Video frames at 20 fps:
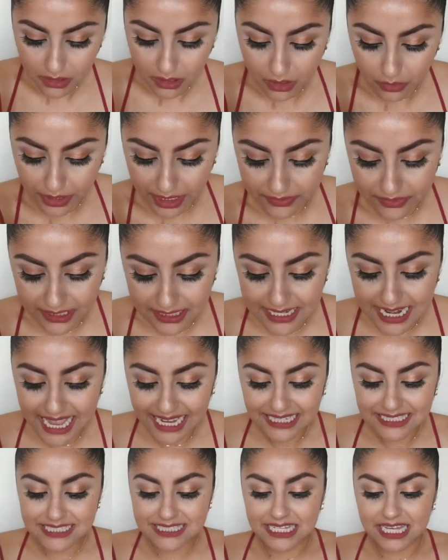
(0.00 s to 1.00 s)
Okay, the
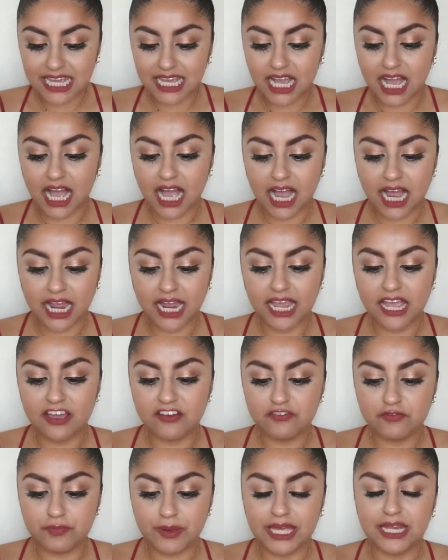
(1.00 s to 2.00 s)
next thing, I
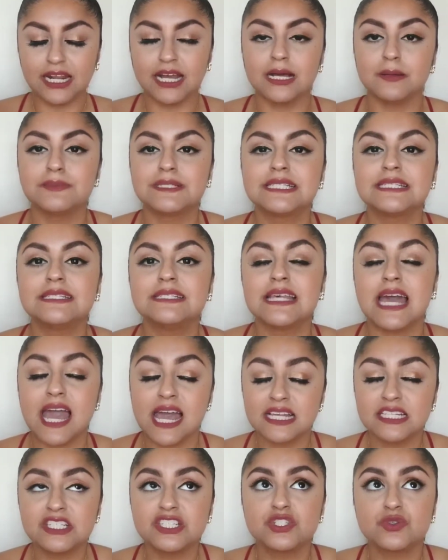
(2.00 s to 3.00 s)
have been
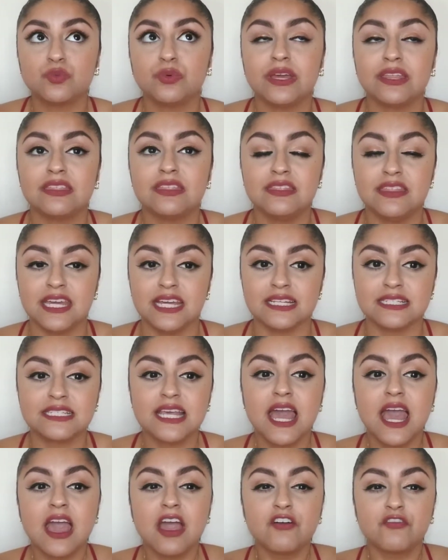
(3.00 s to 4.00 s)
obsessed with this.
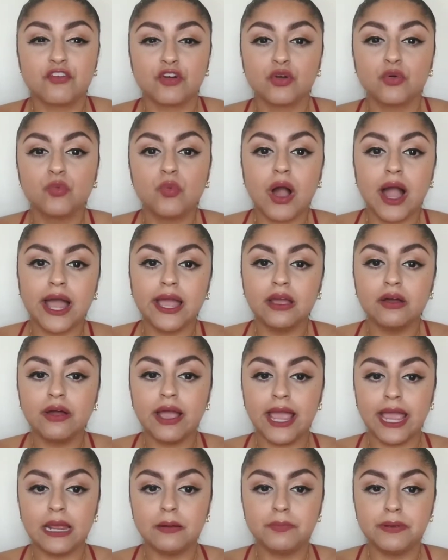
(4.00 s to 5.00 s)
For a while, I
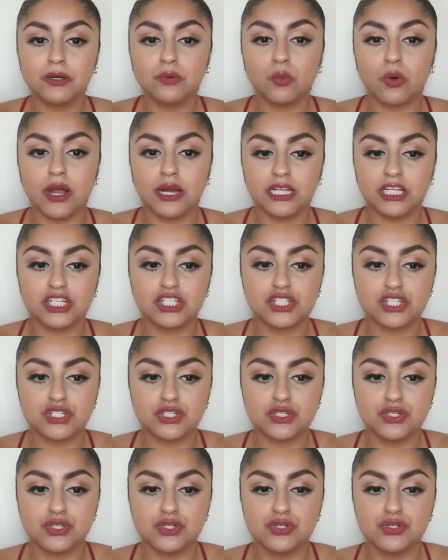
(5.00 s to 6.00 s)
had been wanting
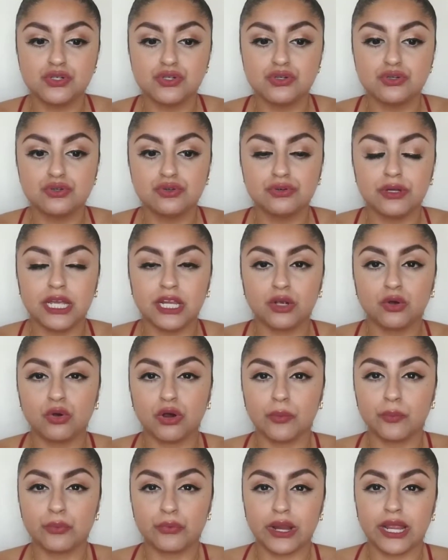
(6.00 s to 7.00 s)
to
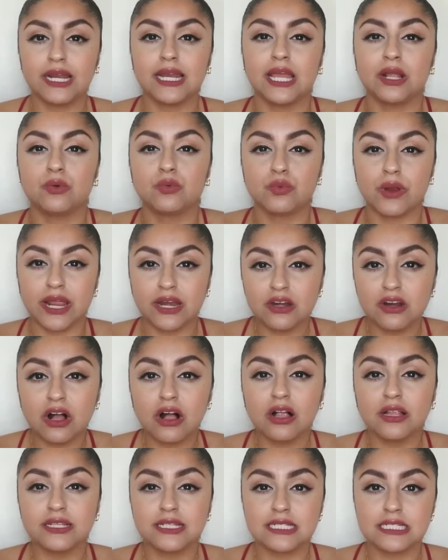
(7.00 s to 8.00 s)
incorporate like
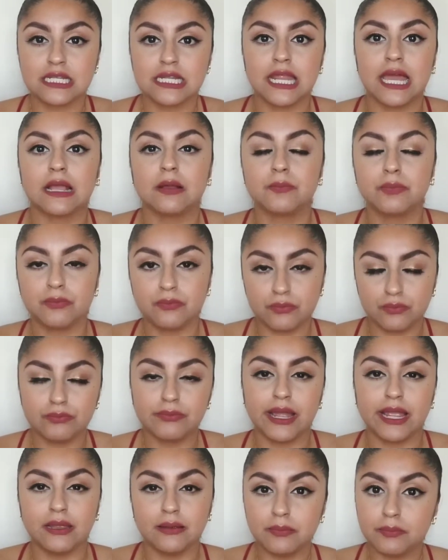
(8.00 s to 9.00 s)
retinol into like
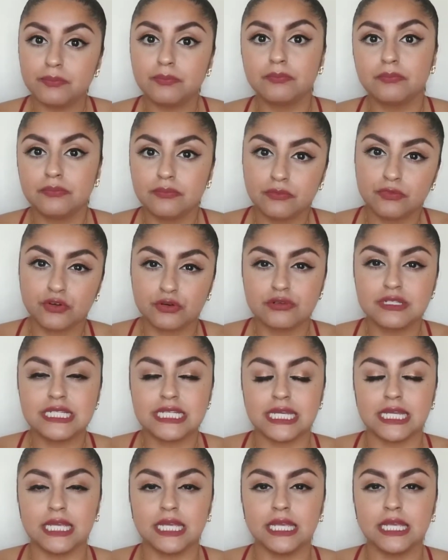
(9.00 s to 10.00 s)
my
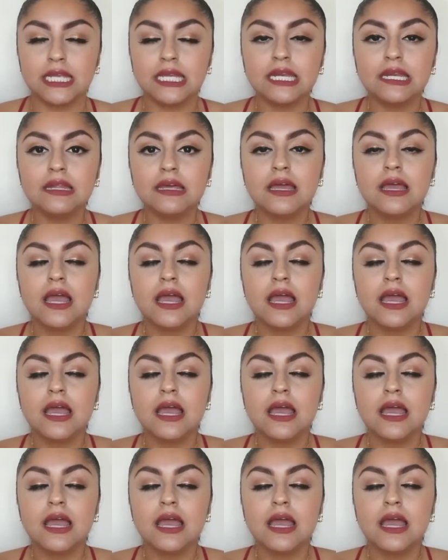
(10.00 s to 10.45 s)
routine